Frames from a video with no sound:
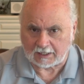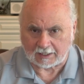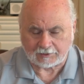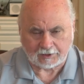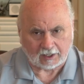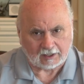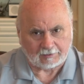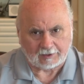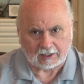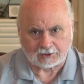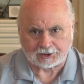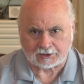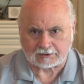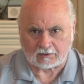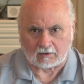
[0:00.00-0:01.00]
not talking about
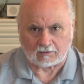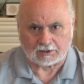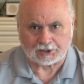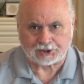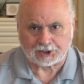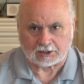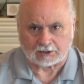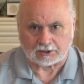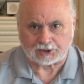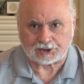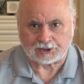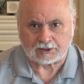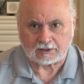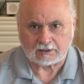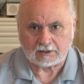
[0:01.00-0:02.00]
just going to church.